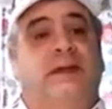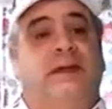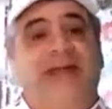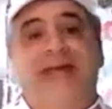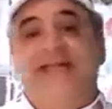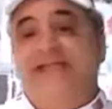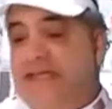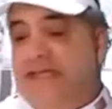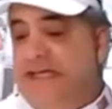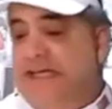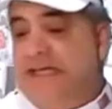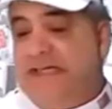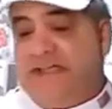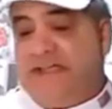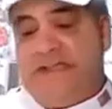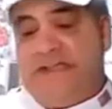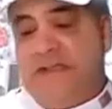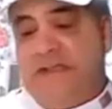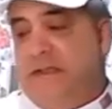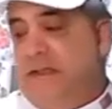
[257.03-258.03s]
That's it.
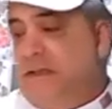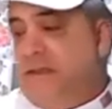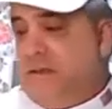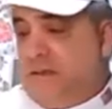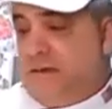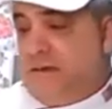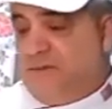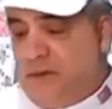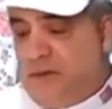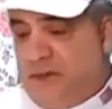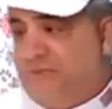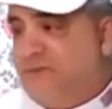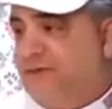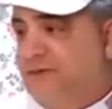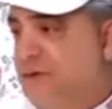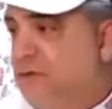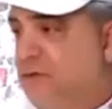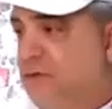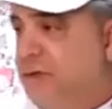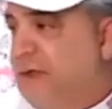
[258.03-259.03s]
So let's
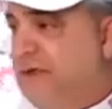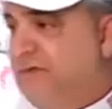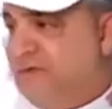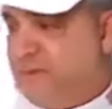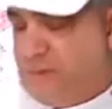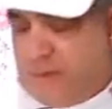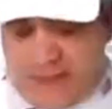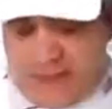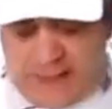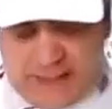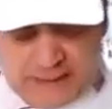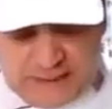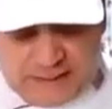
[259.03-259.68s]
do this, okay?